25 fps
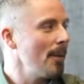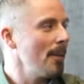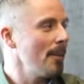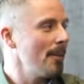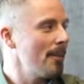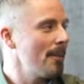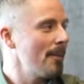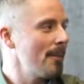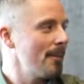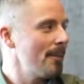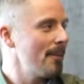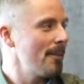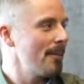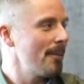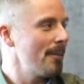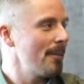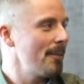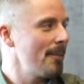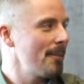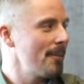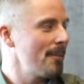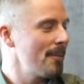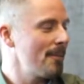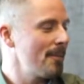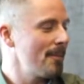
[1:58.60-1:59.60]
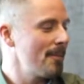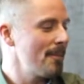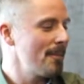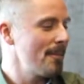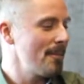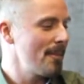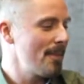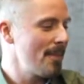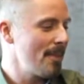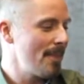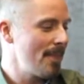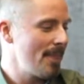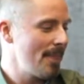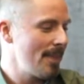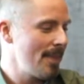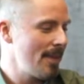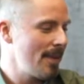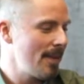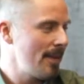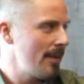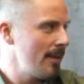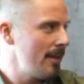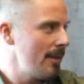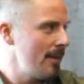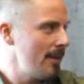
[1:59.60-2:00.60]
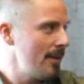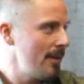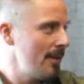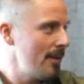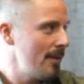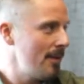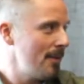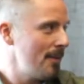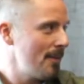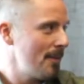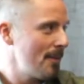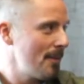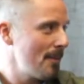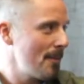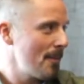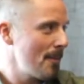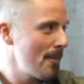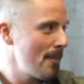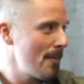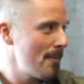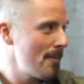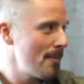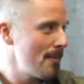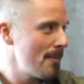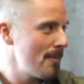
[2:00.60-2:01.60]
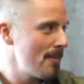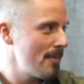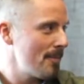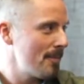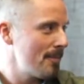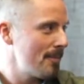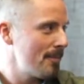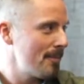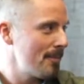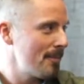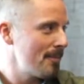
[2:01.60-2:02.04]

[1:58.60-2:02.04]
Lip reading: The person shown says nothing.